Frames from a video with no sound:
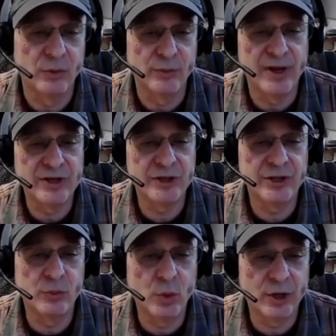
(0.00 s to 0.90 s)
We'll
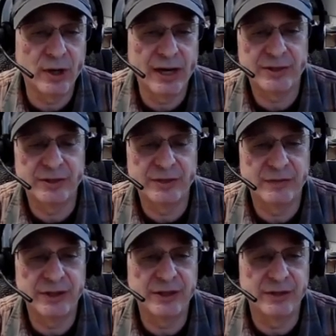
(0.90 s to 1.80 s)
measure the water
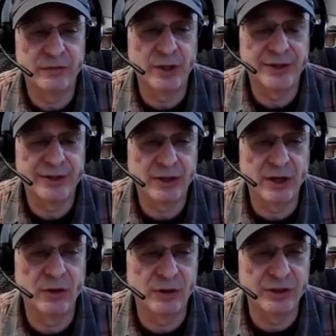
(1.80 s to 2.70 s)
activity of what they're
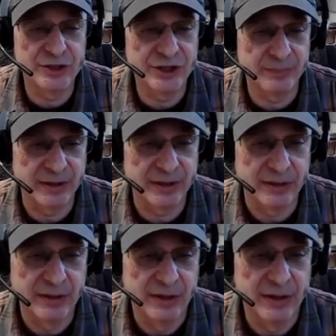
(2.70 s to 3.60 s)
currently
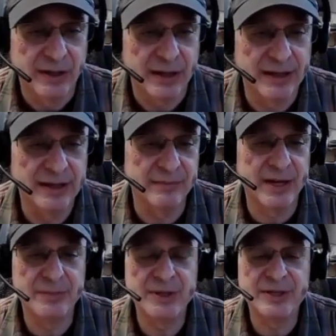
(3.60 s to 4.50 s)
shipping. And it
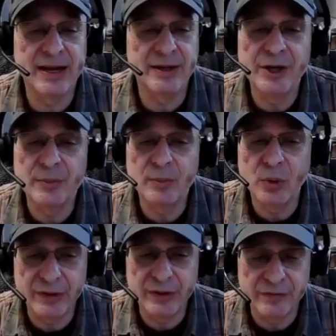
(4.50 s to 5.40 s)
might be down at a
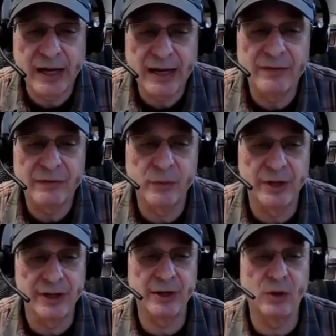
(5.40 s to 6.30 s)
point 0.5,
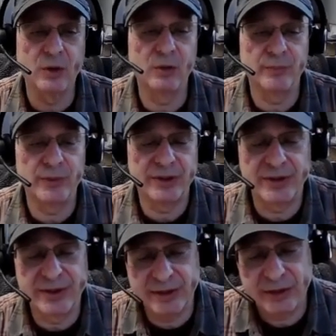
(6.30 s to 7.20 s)
where but
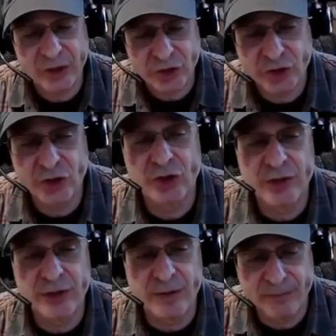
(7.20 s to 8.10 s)
they're
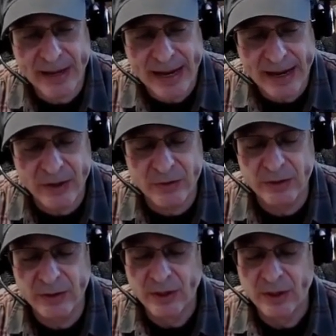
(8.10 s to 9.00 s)
concerned
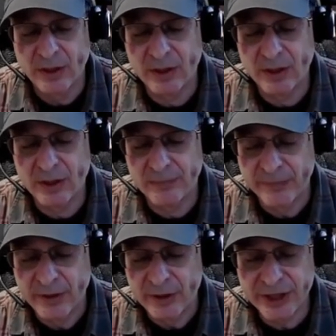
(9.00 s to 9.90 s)
about uh,
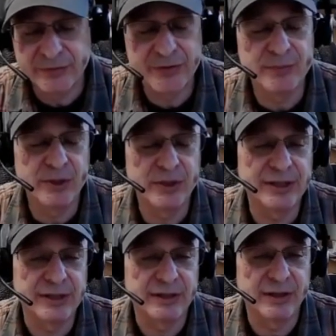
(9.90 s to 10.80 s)
shelf
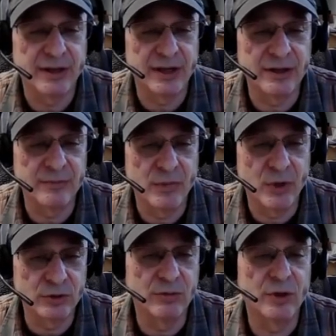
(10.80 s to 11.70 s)
stability and
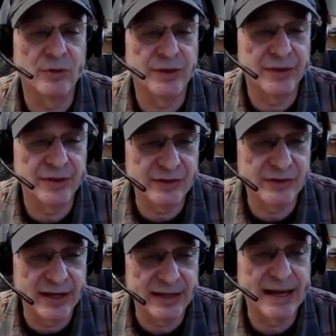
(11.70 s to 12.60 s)
mold growth and
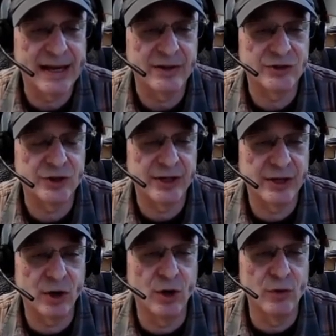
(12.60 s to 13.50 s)
things like that. So
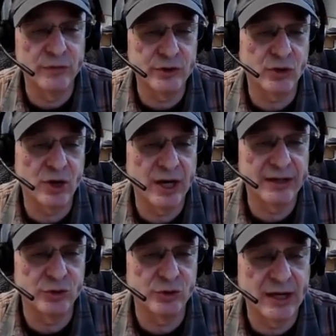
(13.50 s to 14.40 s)
they're over
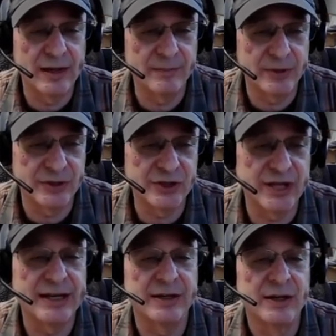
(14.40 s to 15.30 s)
drying to
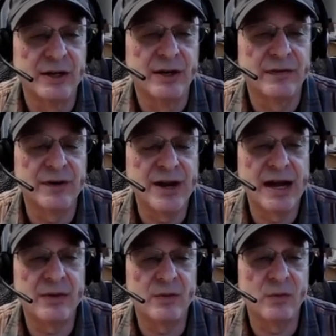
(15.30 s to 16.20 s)
compensate for
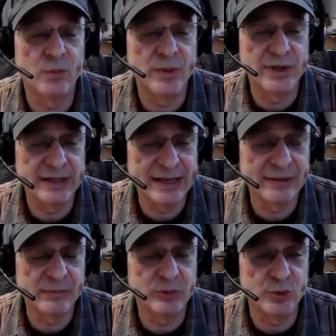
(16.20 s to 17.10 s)
not being
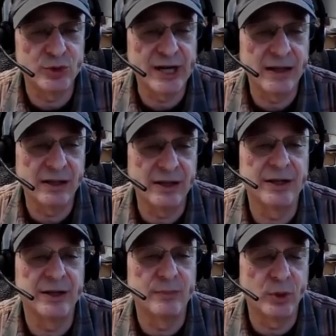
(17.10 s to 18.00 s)
able to dial
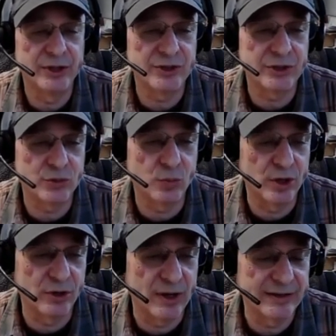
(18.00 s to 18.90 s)
in a zero point 0.6
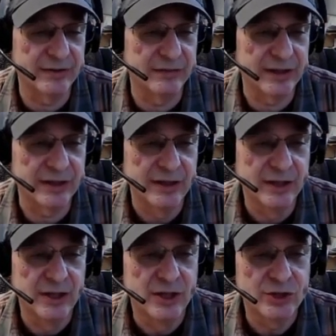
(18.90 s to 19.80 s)
water activity.
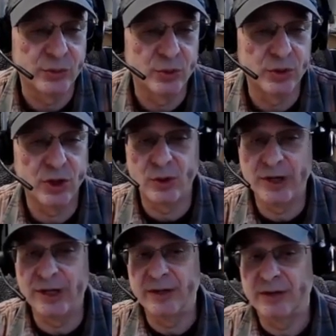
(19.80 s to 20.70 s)
So we'll go
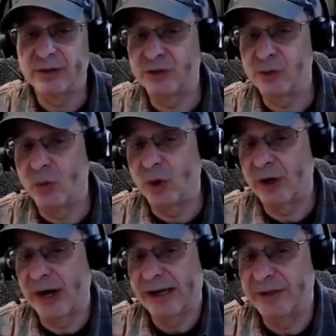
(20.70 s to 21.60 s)
in, do a
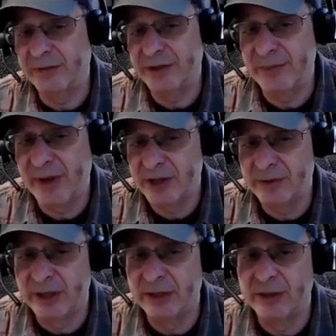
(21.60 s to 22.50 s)
water activity
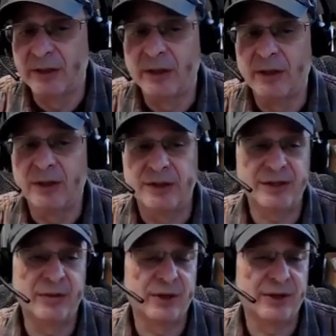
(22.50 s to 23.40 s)
measurement,
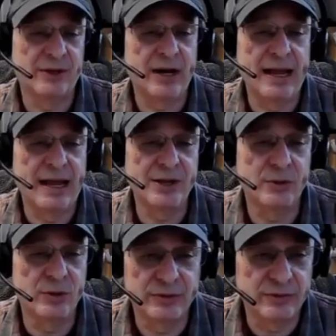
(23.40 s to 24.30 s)
say what their
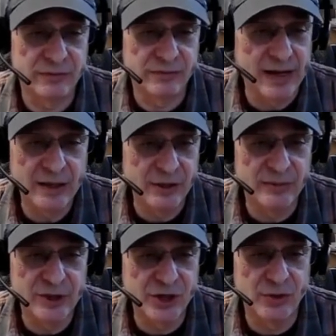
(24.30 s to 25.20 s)
annual
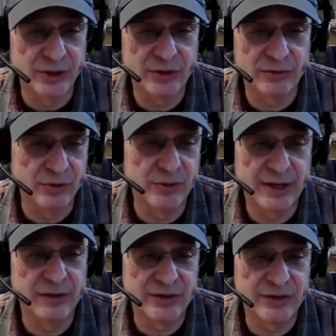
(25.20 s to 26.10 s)
volume is going through
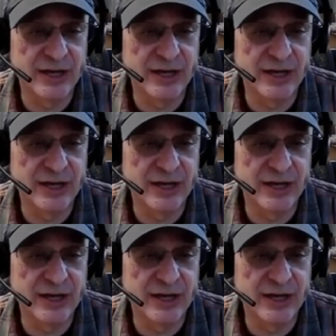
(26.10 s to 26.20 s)
there,